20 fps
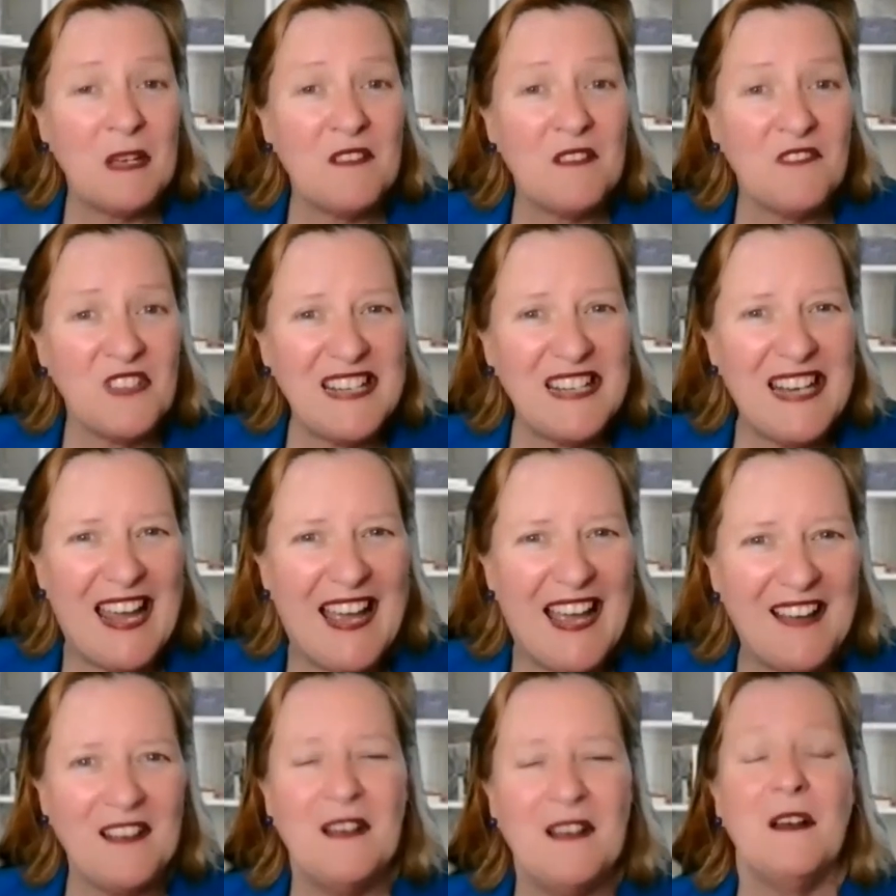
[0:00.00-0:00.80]
But for
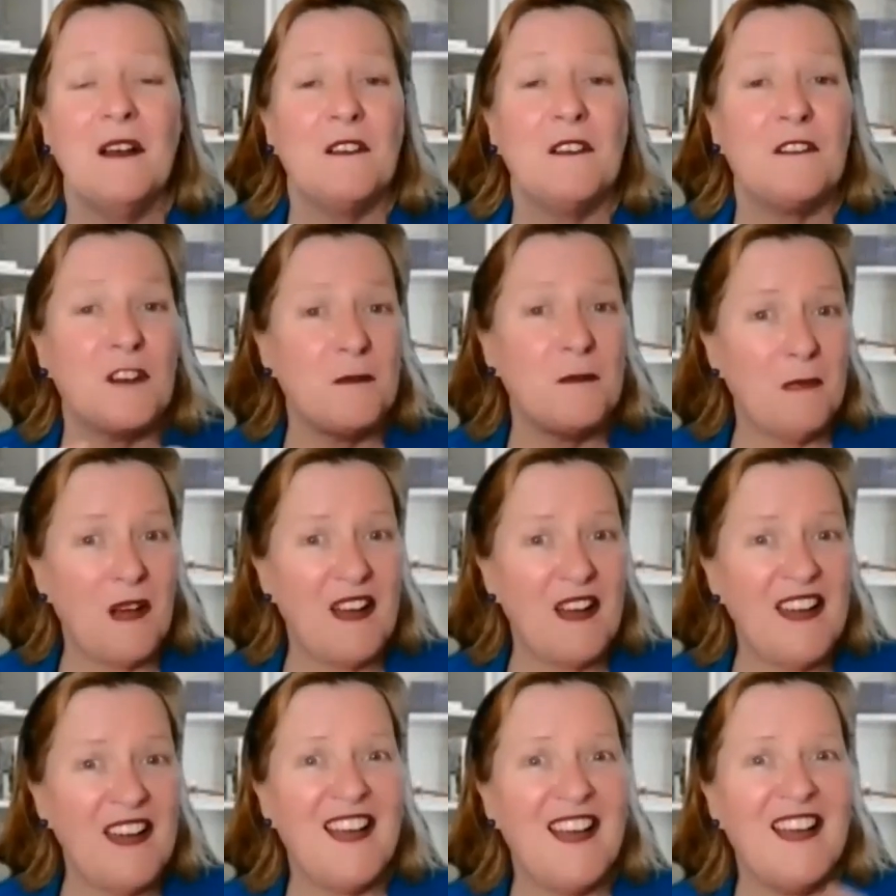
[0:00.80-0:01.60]
now, from
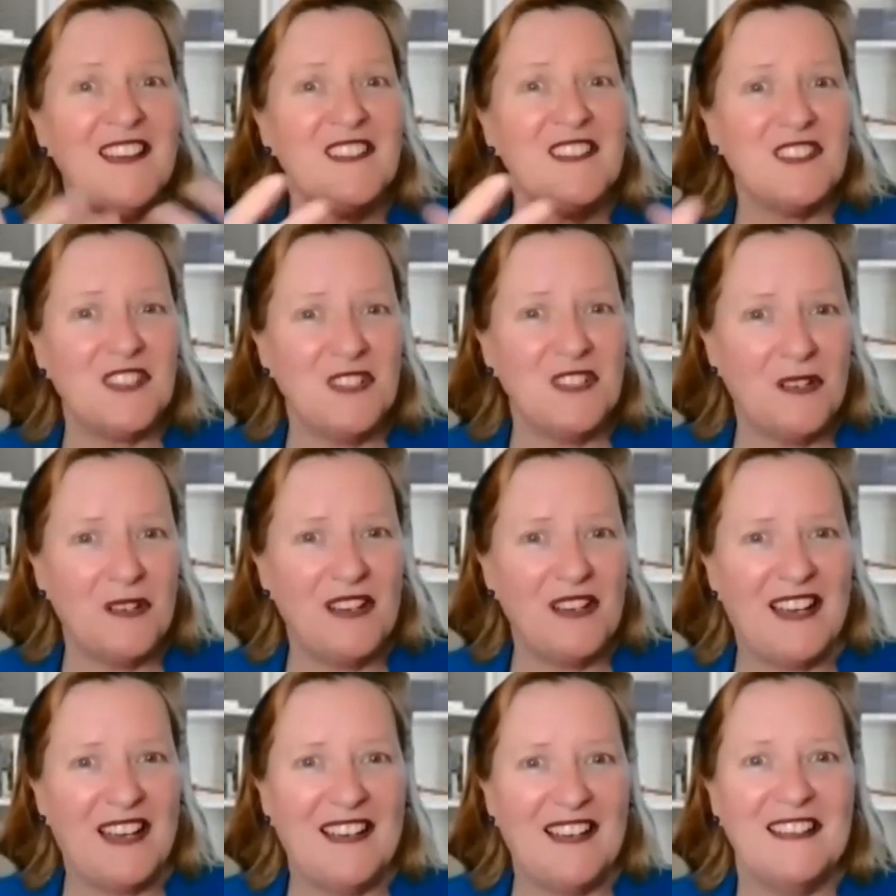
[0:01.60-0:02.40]
my heart to
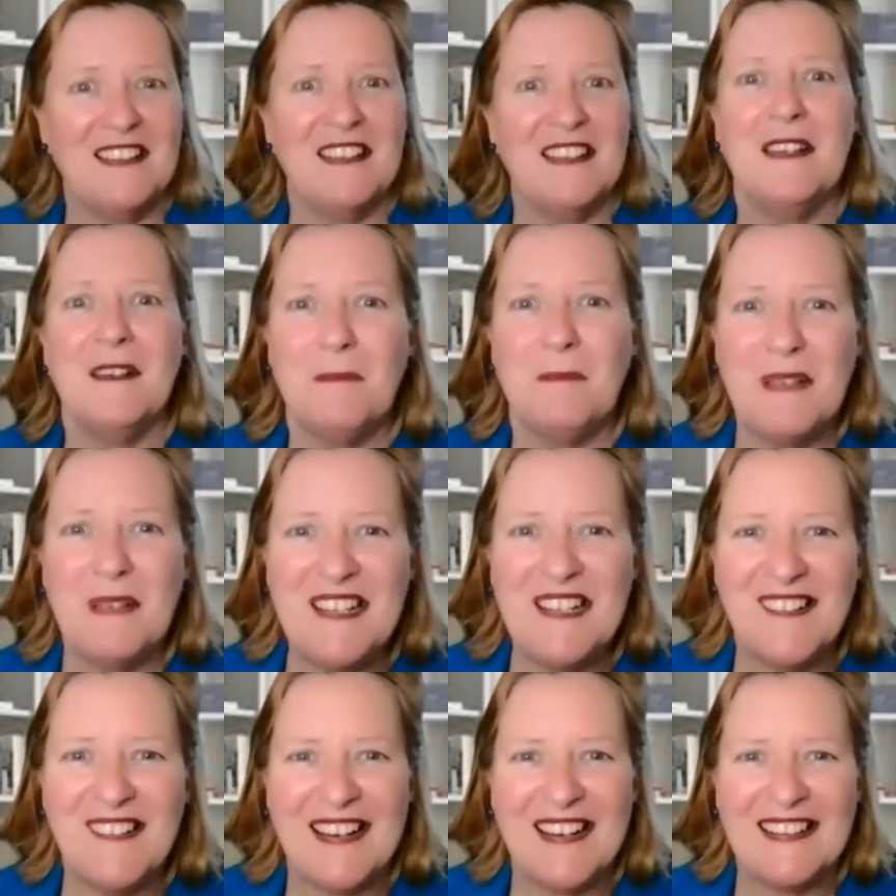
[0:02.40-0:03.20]
your heart,
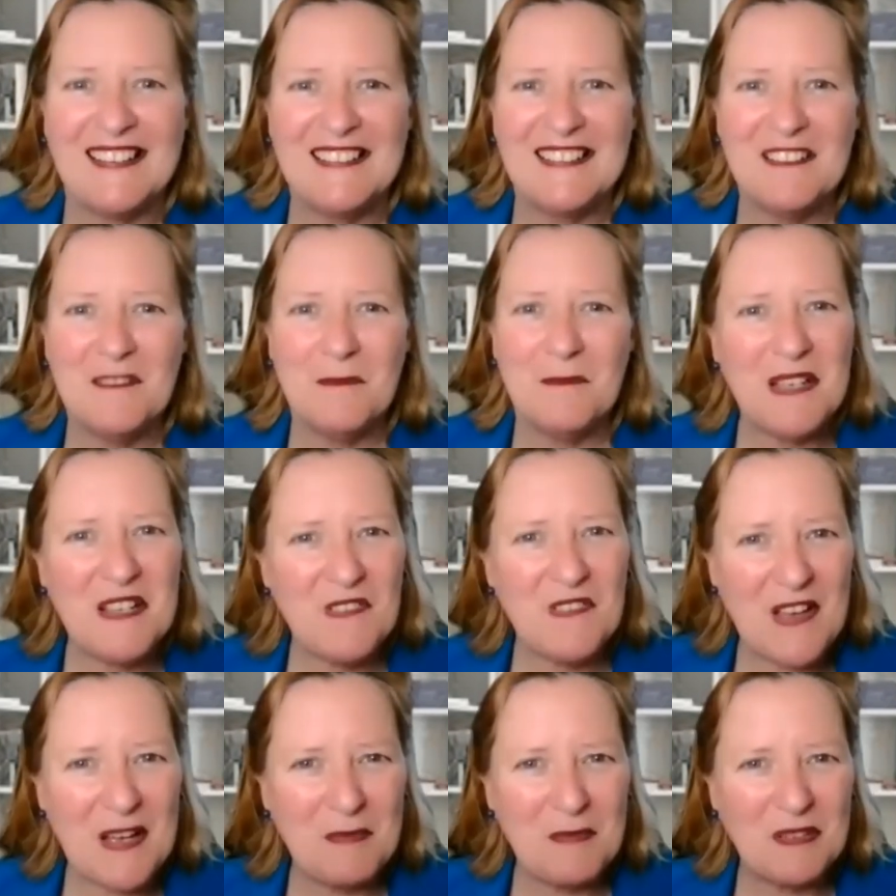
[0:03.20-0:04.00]
be great,
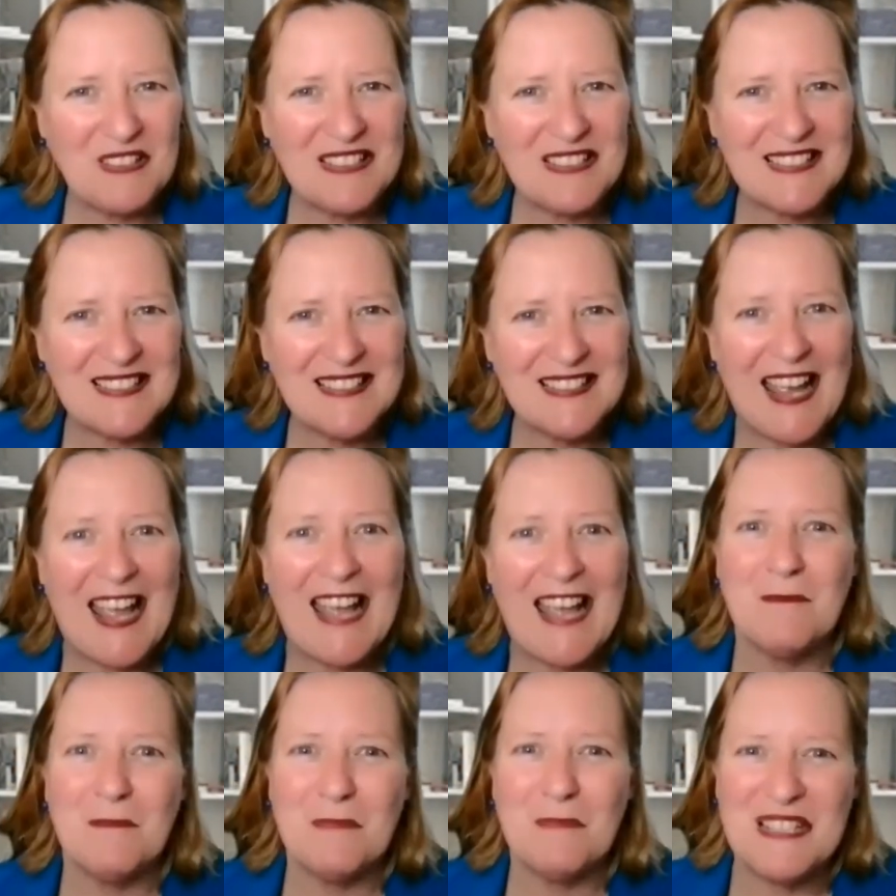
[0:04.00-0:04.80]
be fabulous,
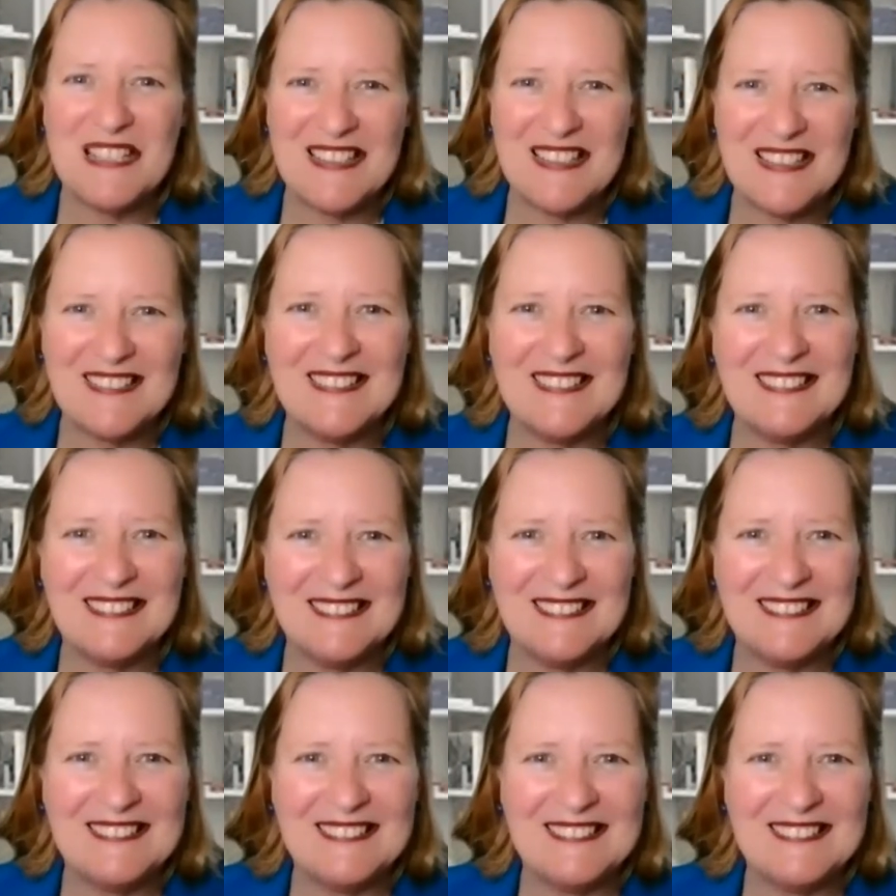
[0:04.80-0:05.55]
and be